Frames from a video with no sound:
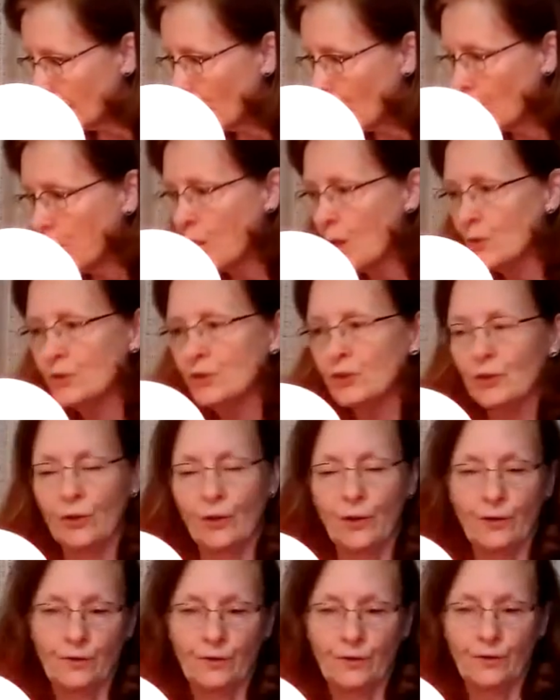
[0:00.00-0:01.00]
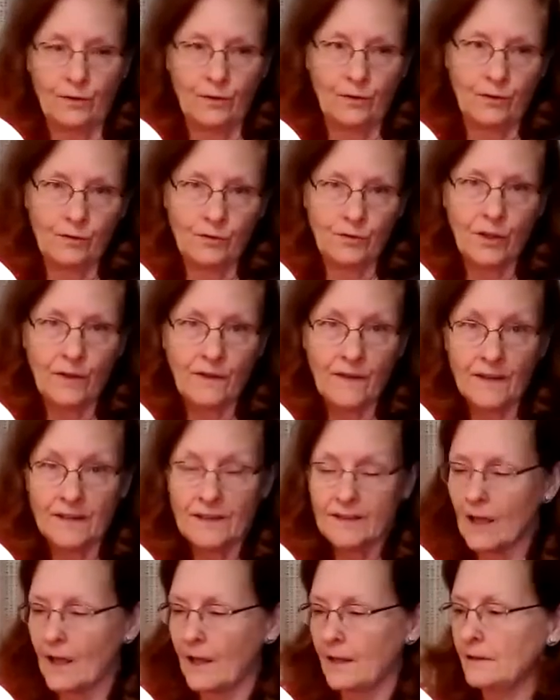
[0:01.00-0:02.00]
closer to the
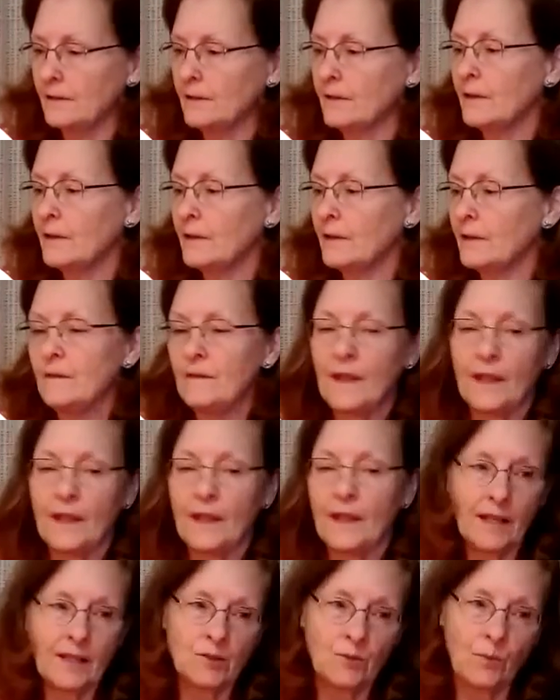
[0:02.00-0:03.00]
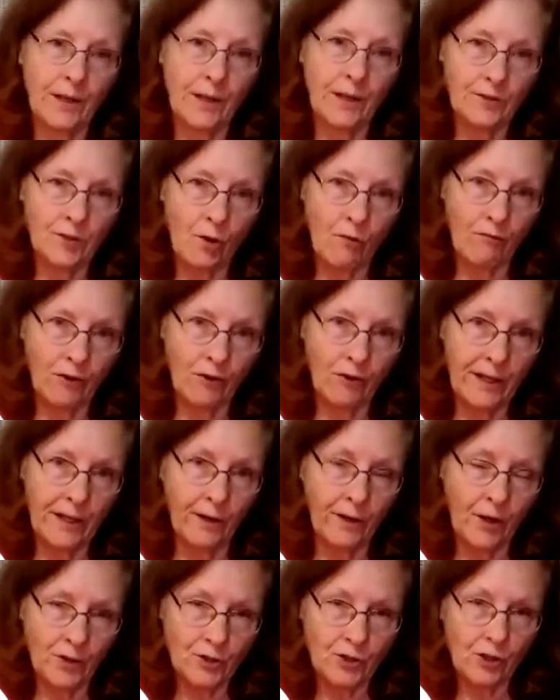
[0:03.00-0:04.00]
sun than it is when it's over here,
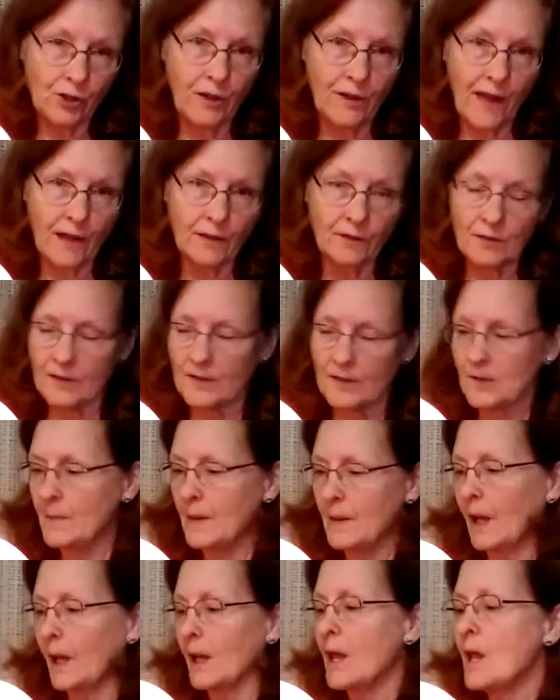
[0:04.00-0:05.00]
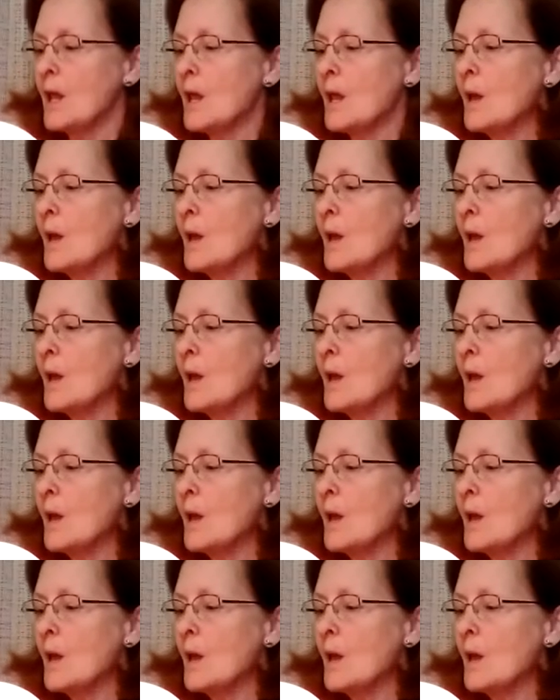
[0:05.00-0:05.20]
and I'll show you that in just a minute.